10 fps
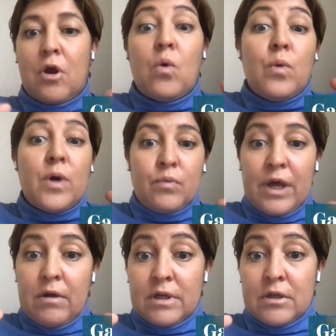when
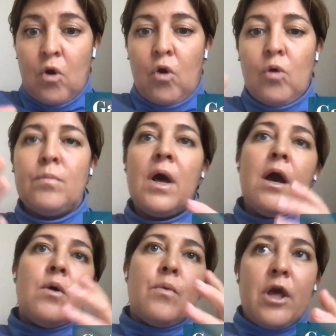we are at home,
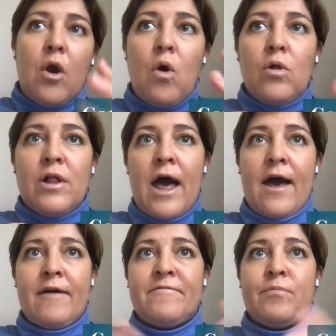we all
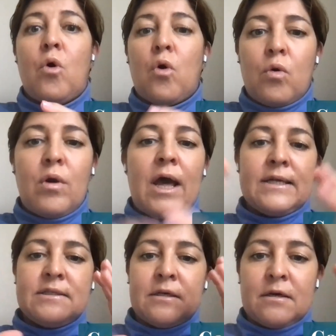have more or
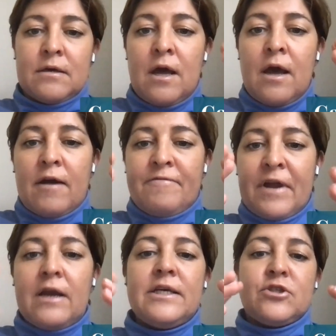less a
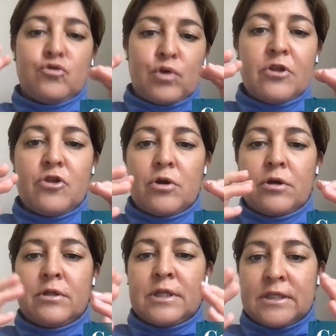fairly
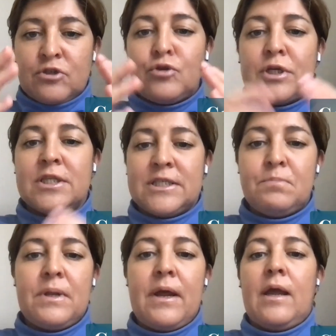structured and strict
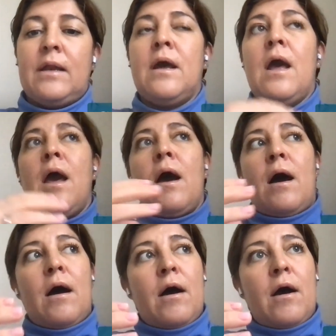discipline
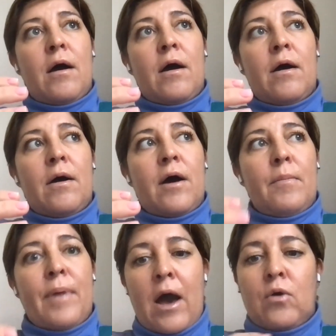
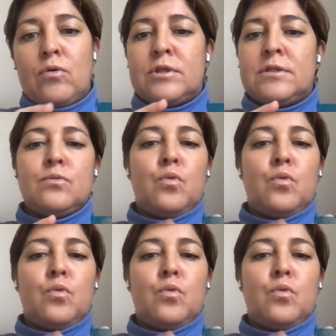about